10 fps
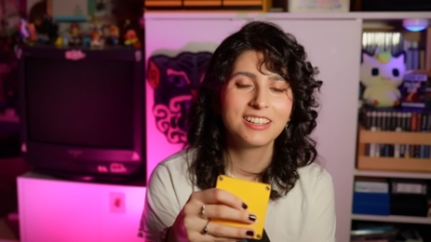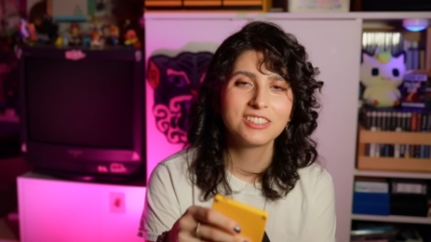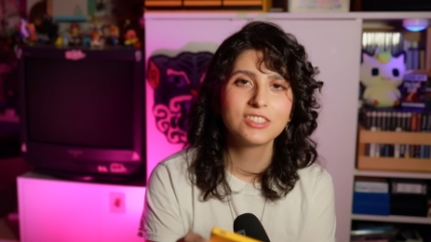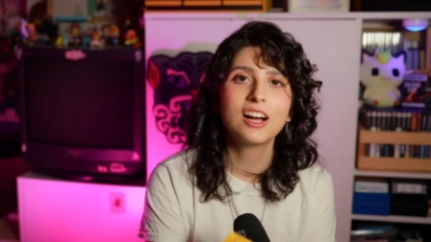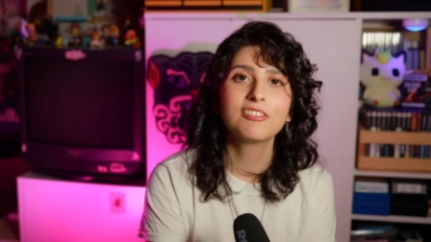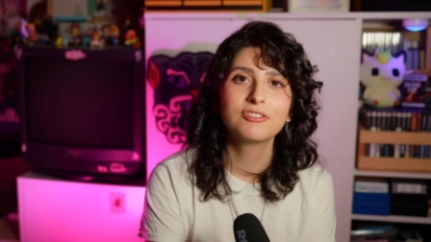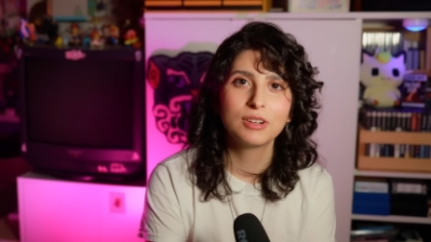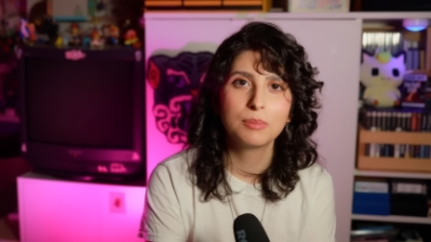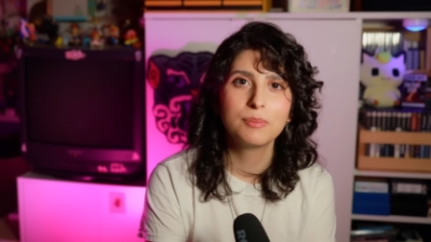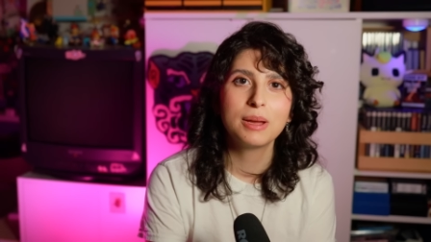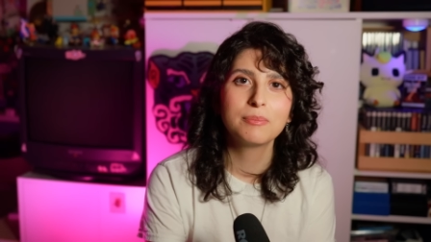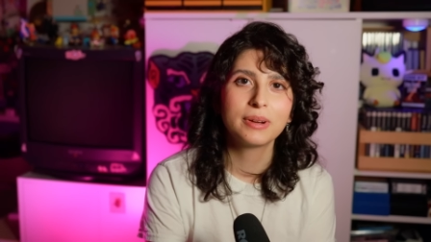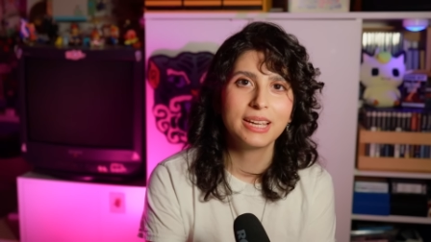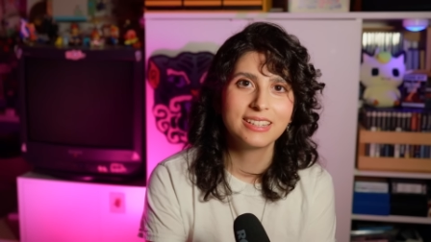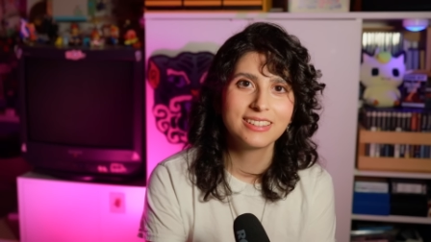soft rubber
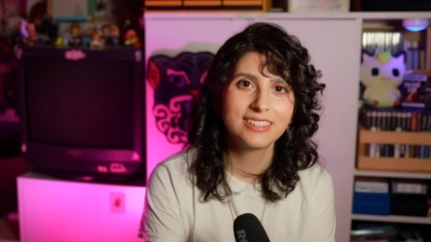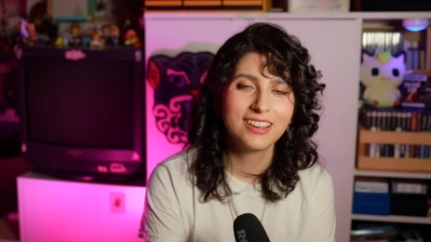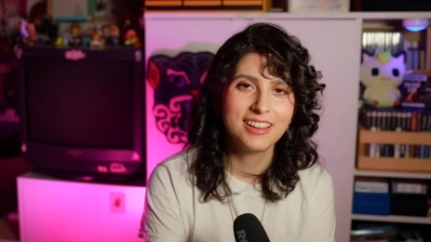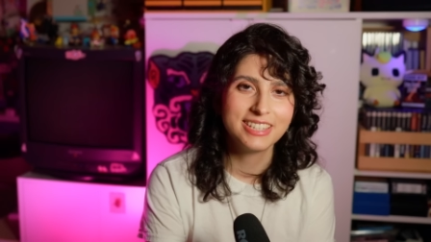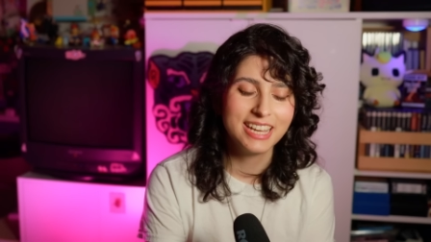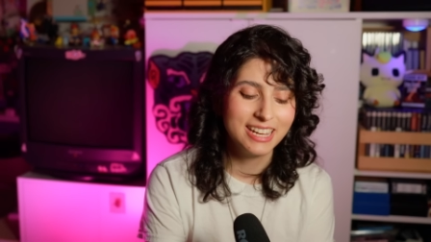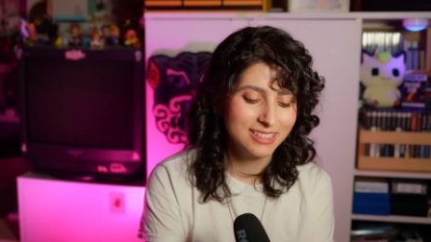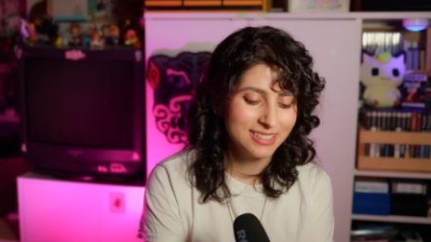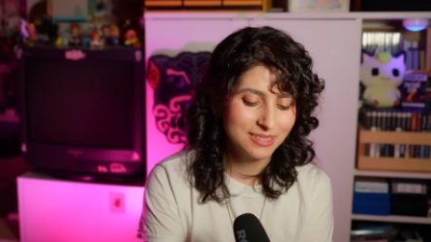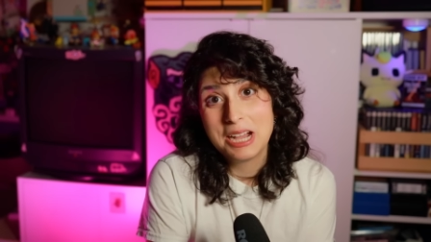membrane contacts.